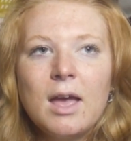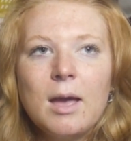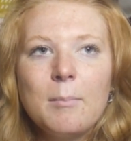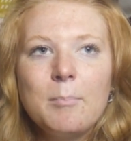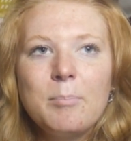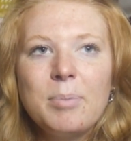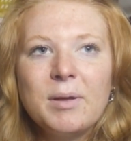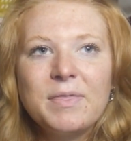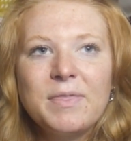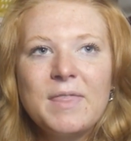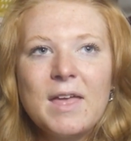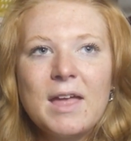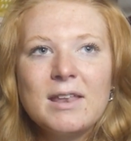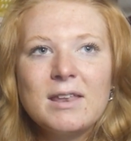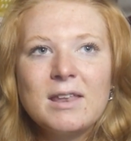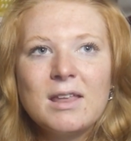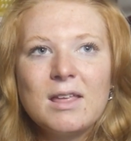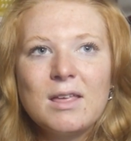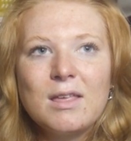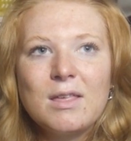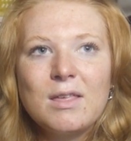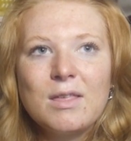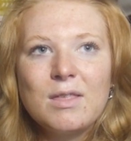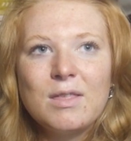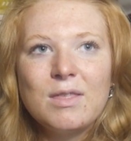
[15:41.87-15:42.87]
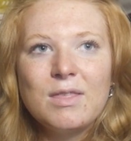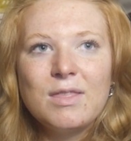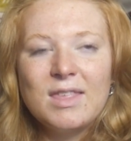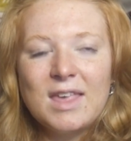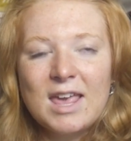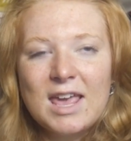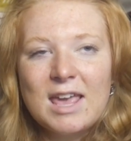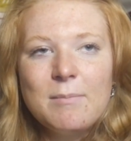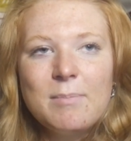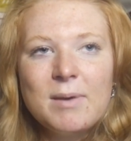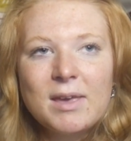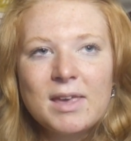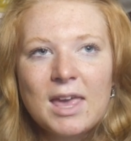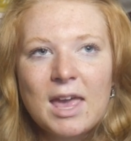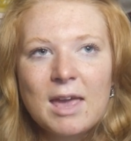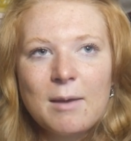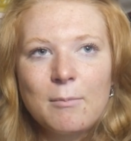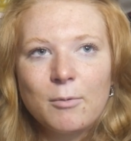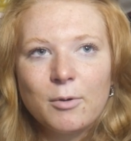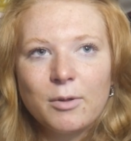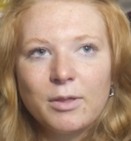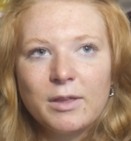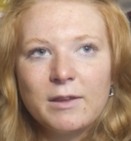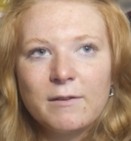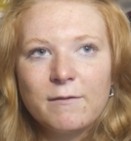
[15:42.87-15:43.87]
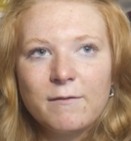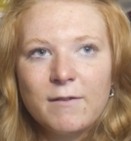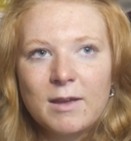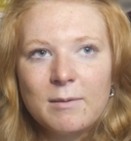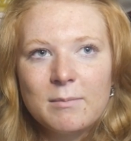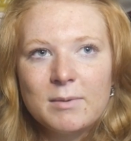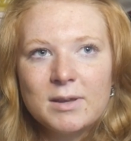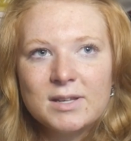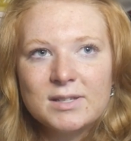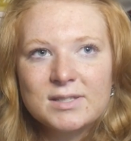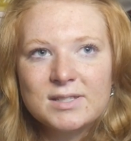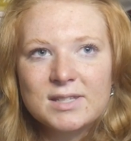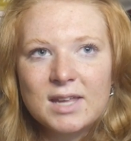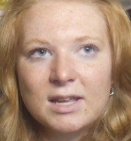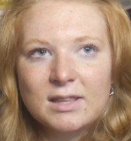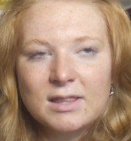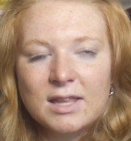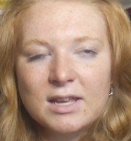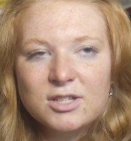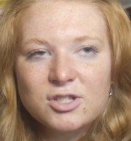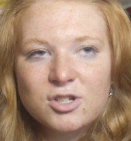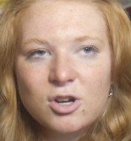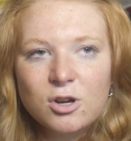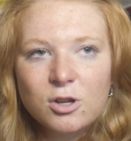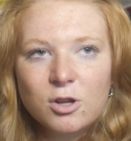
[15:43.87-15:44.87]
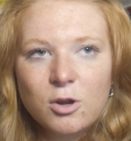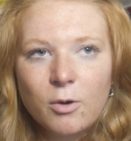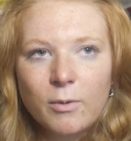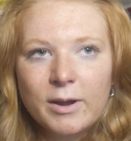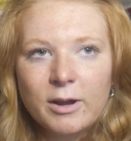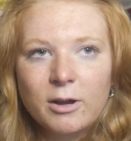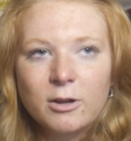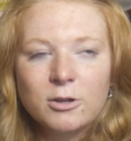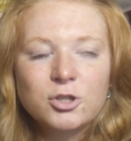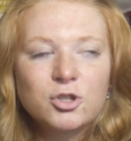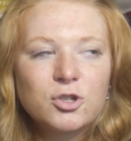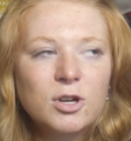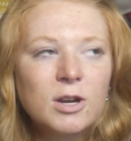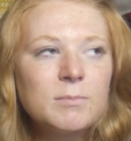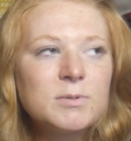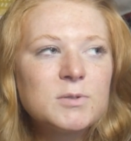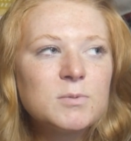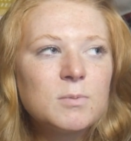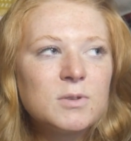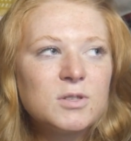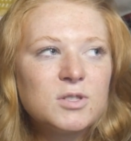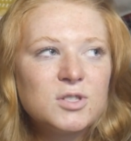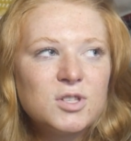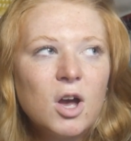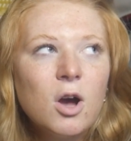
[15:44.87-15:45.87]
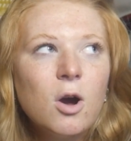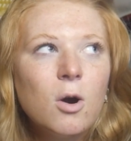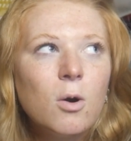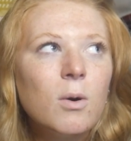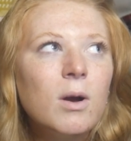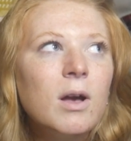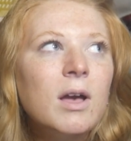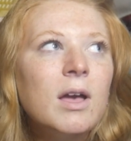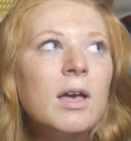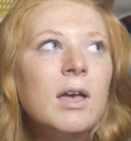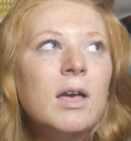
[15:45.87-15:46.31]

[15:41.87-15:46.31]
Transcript: But then they became really famous. Like, they started going on trips with dope.